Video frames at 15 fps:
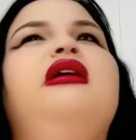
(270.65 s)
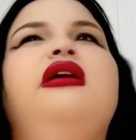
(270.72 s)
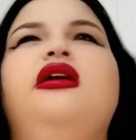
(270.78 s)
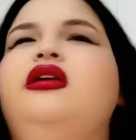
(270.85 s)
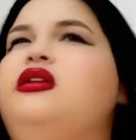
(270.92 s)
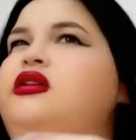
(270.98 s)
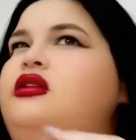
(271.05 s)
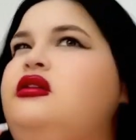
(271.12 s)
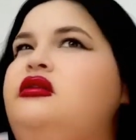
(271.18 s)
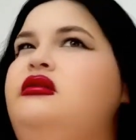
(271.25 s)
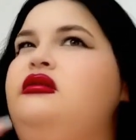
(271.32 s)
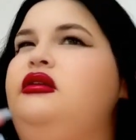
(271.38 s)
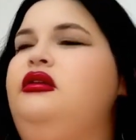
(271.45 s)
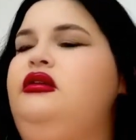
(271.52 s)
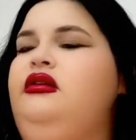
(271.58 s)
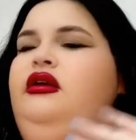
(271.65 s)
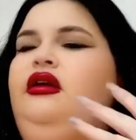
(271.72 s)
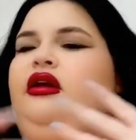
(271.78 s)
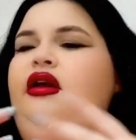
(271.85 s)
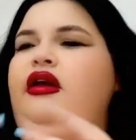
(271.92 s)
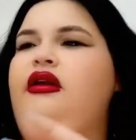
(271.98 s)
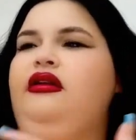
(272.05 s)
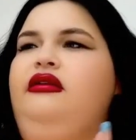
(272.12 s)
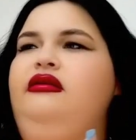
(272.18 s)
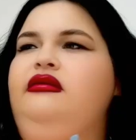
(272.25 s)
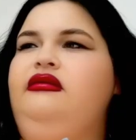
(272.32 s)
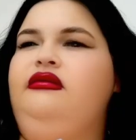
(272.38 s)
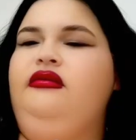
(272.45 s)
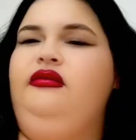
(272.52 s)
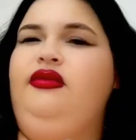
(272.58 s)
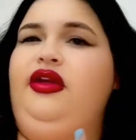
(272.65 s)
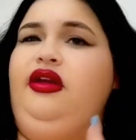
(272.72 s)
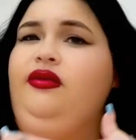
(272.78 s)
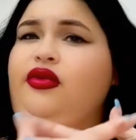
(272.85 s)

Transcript: is in being